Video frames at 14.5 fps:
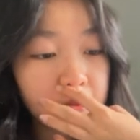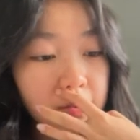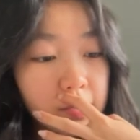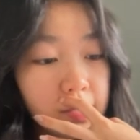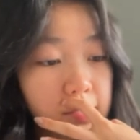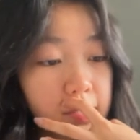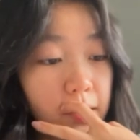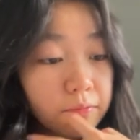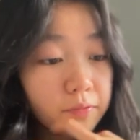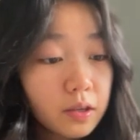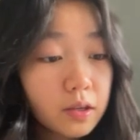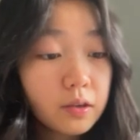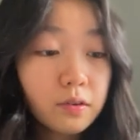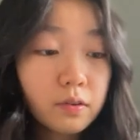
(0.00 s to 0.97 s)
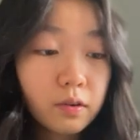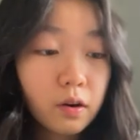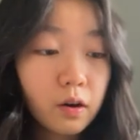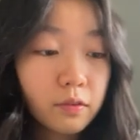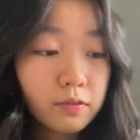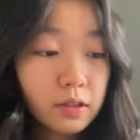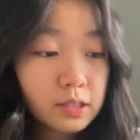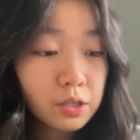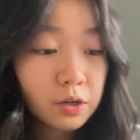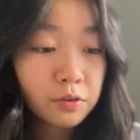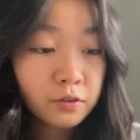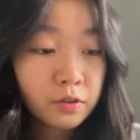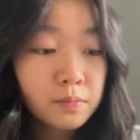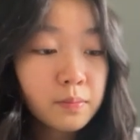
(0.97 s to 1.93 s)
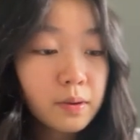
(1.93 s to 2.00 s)
this MV of Le
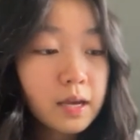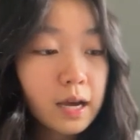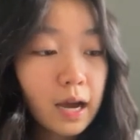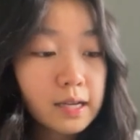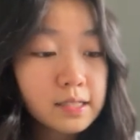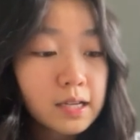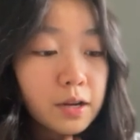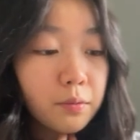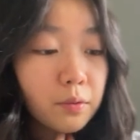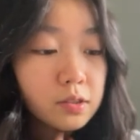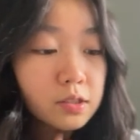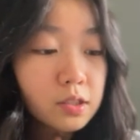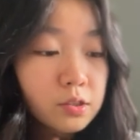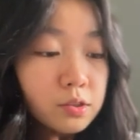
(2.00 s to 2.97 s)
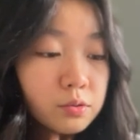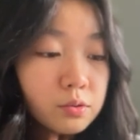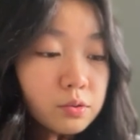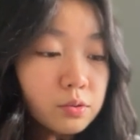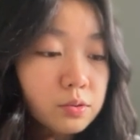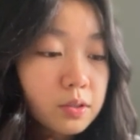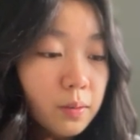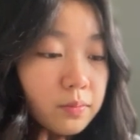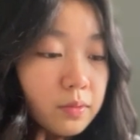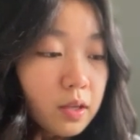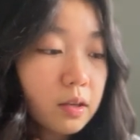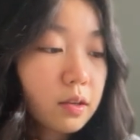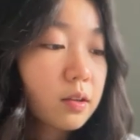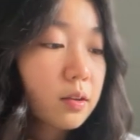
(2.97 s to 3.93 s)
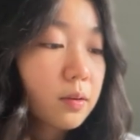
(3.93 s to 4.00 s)
Sserafim, I said I wanted to do
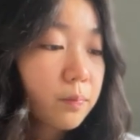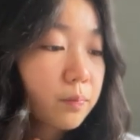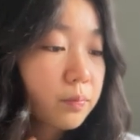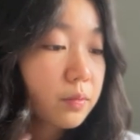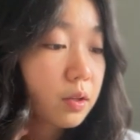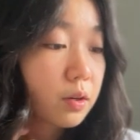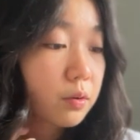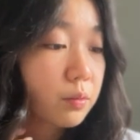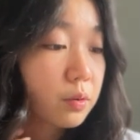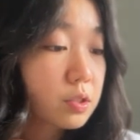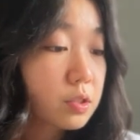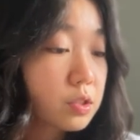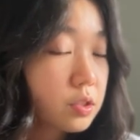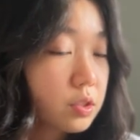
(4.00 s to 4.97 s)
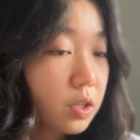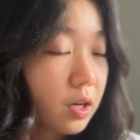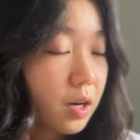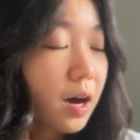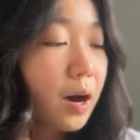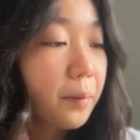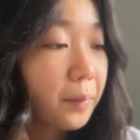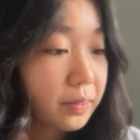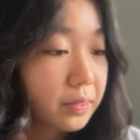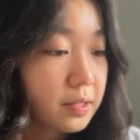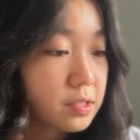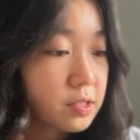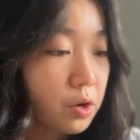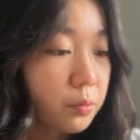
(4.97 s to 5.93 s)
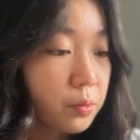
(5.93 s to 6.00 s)
something which at the
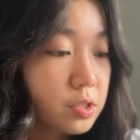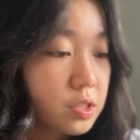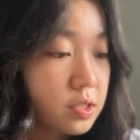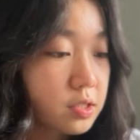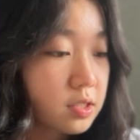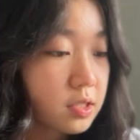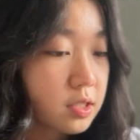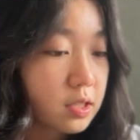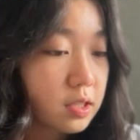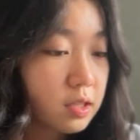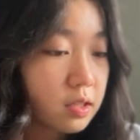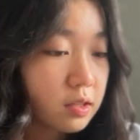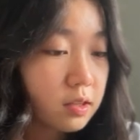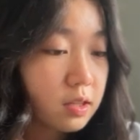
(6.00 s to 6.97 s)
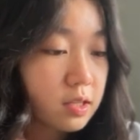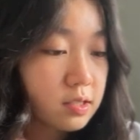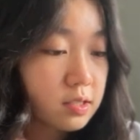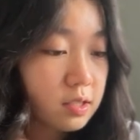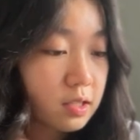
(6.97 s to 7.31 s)
start, which is this